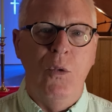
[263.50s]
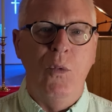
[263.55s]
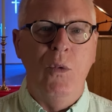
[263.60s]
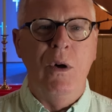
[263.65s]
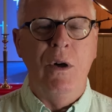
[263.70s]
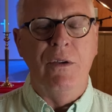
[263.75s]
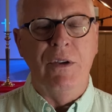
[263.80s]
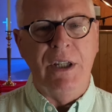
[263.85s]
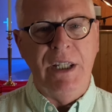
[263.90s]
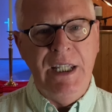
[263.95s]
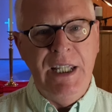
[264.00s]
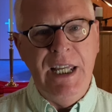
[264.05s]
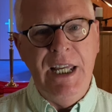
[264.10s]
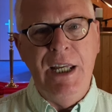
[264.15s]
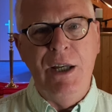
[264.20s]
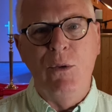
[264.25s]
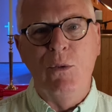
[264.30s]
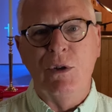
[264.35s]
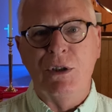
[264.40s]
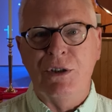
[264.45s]
Well, the
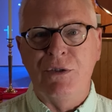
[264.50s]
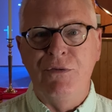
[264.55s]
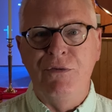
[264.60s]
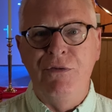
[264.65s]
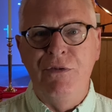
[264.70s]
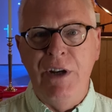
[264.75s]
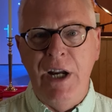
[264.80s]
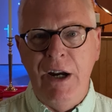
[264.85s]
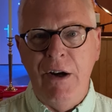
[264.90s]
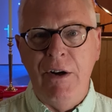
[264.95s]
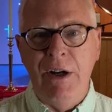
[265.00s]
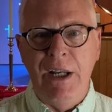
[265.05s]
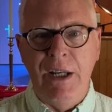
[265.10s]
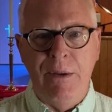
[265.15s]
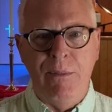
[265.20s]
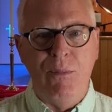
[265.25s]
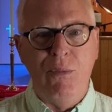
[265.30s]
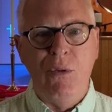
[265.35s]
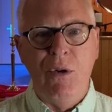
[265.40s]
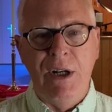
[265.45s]
king was very
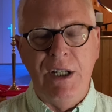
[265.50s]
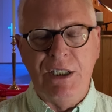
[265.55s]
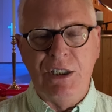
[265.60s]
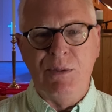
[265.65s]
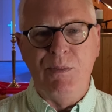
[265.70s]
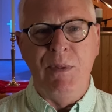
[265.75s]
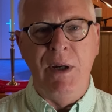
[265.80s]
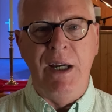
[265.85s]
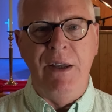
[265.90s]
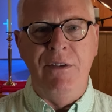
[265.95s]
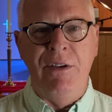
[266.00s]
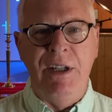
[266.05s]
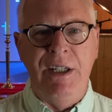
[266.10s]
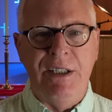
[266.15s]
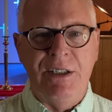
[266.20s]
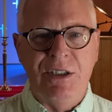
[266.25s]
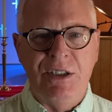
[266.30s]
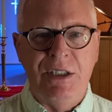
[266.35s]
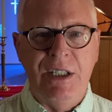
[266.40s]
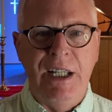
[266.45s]
impressed by
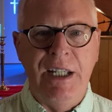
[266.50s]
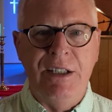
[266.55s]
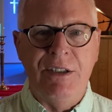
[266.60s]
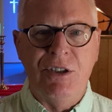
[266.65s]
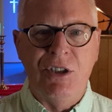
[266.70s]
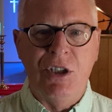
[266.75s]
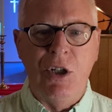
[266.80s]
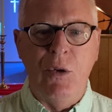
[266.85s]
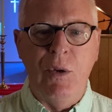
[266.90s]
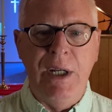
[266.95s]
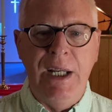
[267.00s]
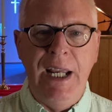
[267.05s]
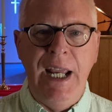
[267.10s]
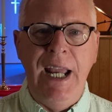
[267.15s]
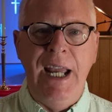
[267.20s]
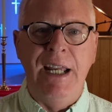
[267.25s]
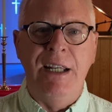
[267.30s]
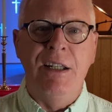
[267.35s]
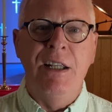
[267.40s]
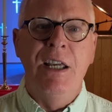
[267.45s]
this, and so he
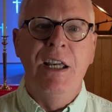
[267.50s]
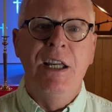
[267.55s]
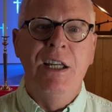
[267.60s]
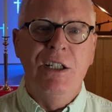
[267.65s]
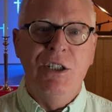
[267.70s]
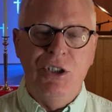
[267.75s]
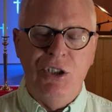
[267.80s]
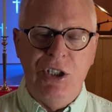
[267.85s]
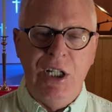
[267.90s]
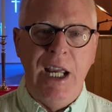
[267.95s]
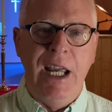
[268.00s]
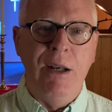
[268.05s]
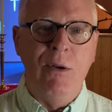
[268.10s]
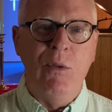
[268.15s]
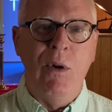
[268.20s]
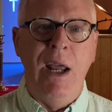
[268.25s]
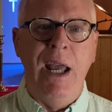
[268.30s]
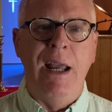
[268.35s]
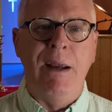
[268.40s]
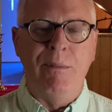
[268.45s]
had
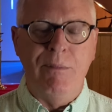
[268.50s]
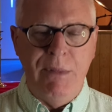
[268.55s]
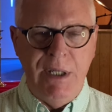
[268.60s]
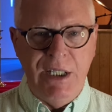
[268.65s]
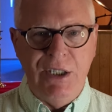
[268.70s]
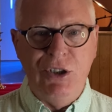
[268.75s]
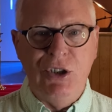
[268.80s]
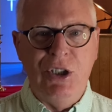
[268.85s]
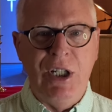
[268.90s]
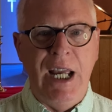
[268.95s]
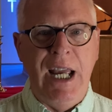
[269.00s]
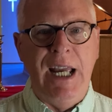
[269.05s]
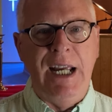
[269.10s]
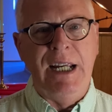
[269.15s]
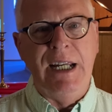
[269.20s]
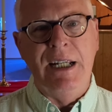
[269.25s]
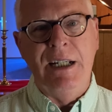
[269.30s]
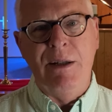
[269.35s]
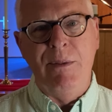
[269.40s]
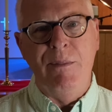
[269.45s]
Shadrach,
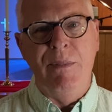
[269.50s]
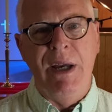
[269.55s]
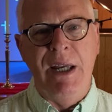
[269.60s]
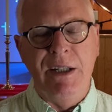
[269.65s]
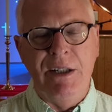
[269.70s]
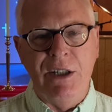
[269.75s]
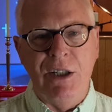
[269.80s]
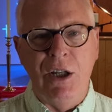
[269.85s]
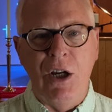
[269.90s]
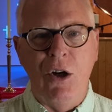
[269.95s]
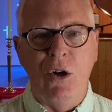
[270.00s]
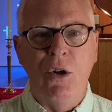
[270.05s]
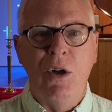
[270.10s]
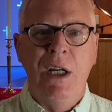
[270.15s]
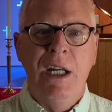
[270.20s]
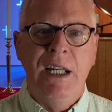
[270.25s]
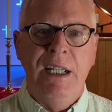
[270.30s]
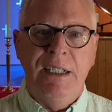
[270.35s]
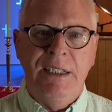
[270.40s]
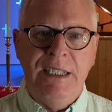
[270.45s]
Meshach, and Abednego
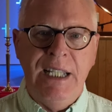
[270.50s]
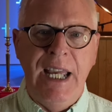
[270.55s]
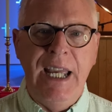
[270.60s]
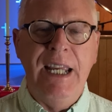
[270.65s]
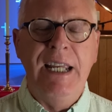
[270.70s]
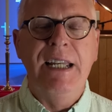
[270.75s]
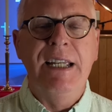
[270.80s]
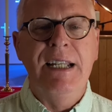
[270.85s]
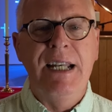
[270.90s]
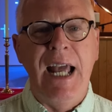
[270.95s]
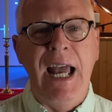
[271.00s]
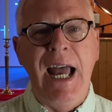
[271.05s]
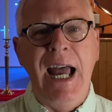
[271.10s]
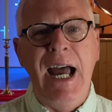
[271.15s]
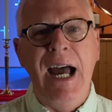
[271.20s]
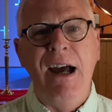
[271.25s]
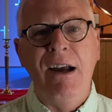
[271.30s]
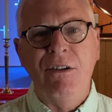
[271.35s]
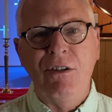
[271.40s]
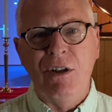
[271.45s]
taken
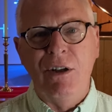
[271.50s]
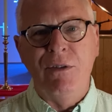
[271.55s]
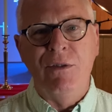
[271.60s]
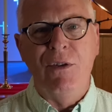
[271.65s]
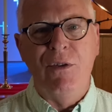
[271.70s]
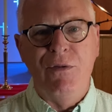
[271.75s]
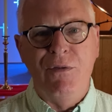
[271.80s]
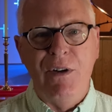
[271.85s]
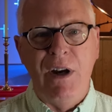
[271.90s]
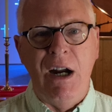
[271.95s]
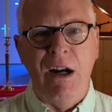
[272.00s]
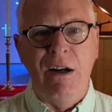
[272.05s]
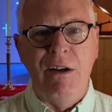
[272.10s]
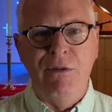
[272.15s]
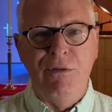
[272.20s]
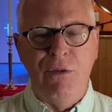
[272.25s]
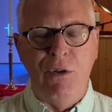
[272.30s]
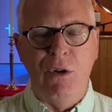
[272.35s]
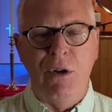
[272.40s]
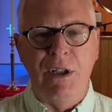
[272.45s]
out of the fiery
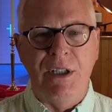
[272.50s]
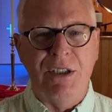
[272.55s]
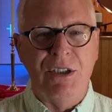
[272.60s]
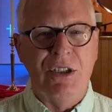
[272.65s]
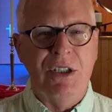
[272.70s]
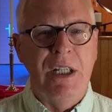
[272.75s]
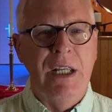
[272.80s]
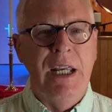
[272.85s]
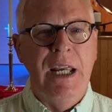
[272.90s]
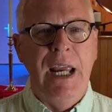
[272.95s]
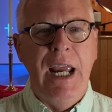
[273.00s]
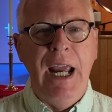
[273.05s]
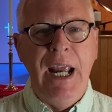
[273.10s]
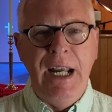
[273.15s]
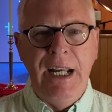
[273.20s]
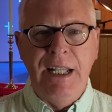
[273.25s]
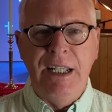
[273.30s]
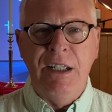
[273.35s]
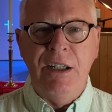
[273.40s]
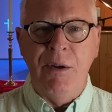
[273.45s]
furnace,
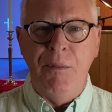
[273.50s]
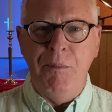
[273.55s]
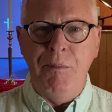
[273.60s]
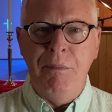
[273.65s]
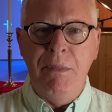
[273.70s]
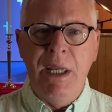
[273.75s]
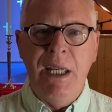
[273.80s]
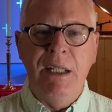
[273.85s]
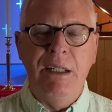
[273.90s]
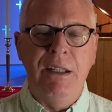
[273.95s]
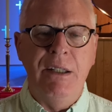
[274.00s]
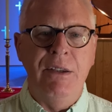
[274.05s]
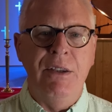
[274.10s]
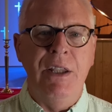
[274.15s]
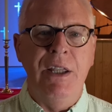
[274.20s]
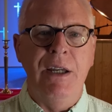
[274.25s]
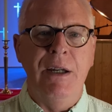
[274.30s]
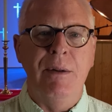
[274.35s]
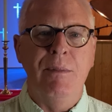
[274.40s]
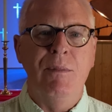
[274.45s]
and he commended
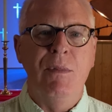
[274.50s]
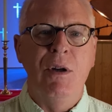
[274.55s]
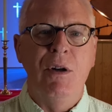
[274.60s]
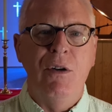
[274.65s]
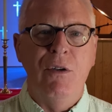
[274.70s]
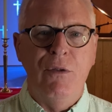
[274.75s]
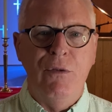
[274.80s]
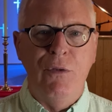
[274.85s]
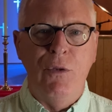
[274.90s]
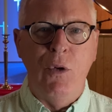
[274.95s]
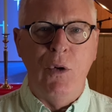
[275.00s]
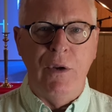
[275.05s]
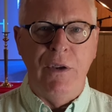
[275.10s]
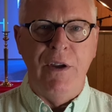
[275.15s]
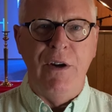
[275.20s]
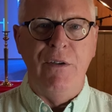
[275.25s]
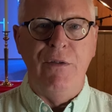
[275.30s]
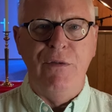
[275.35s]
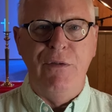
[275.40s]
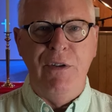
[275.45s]
them for
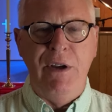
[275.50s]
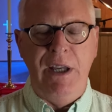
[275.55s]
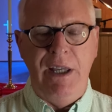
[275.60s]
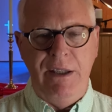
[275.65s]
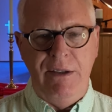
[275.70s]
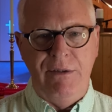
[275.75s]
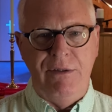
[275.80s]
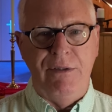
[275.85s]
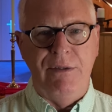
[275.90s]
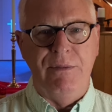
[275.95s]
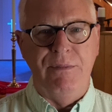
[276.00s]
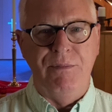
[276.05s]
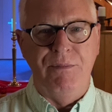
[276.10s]
their faith.